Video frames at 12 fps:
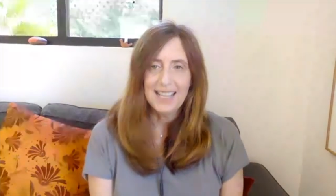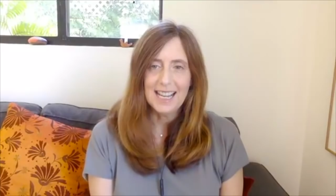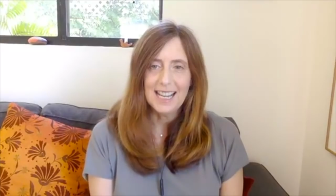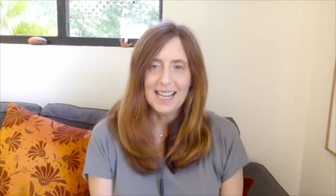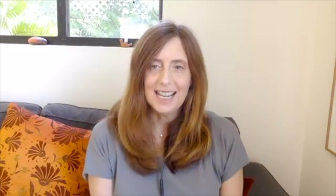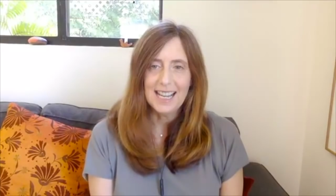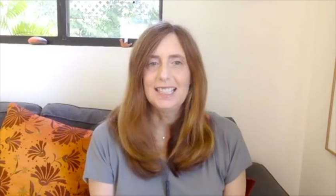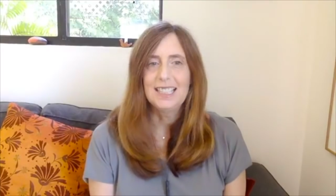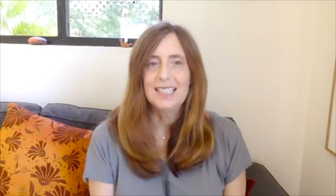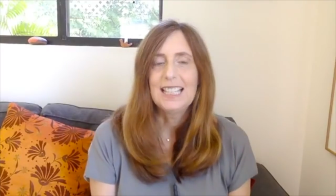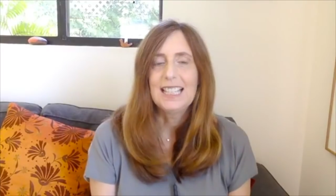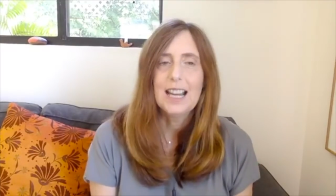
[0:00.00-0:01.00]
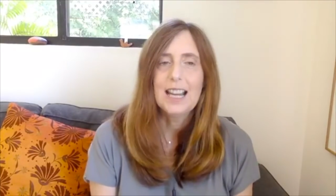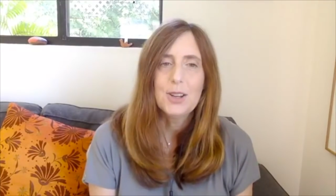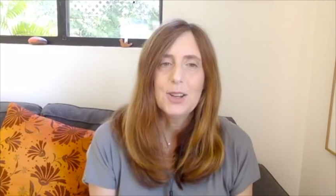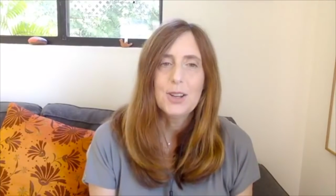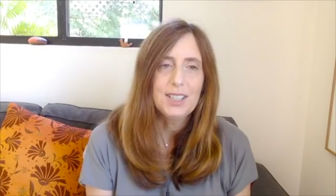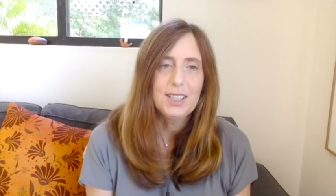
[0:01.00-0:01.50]
which is how
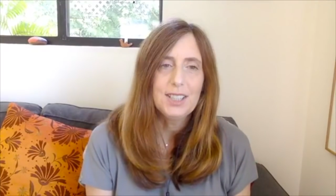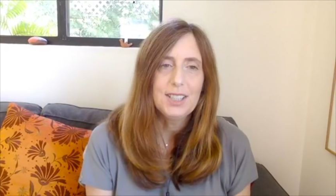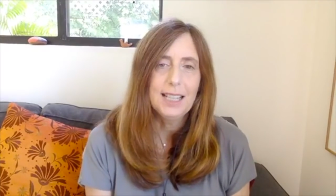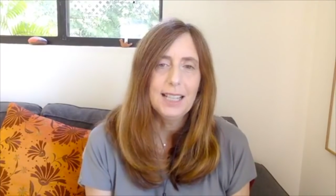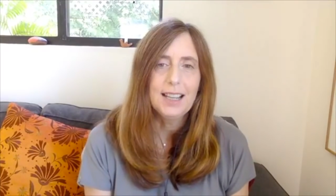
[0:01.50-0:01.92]
to be